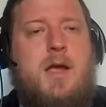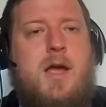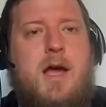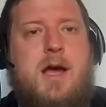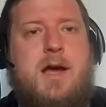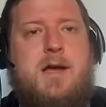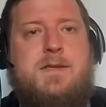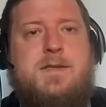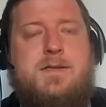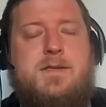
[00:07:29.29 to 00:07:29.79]

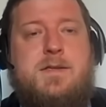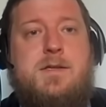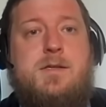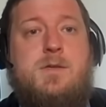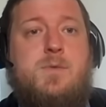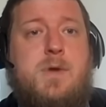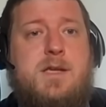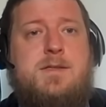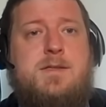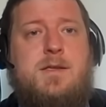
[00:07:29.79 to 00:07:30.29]
as these
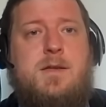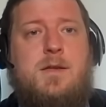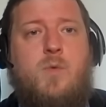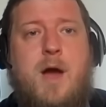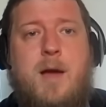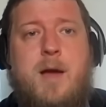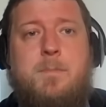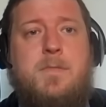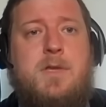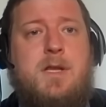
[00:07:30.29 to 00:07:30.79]
Western
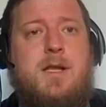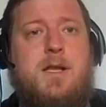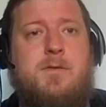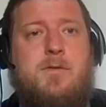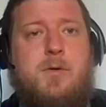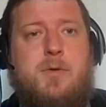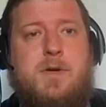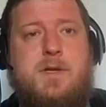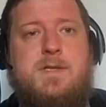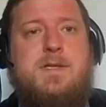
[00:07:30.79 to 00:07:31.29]
weapon
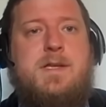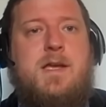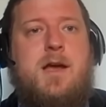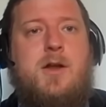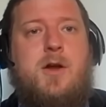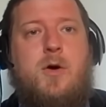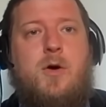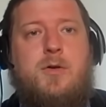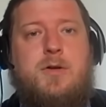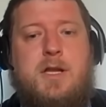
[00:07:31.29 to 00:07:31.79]
deliveries can
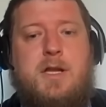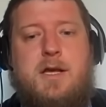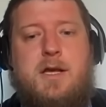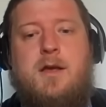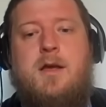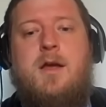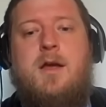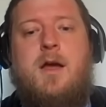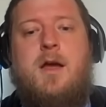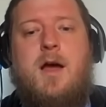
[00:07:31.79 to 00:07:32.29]
only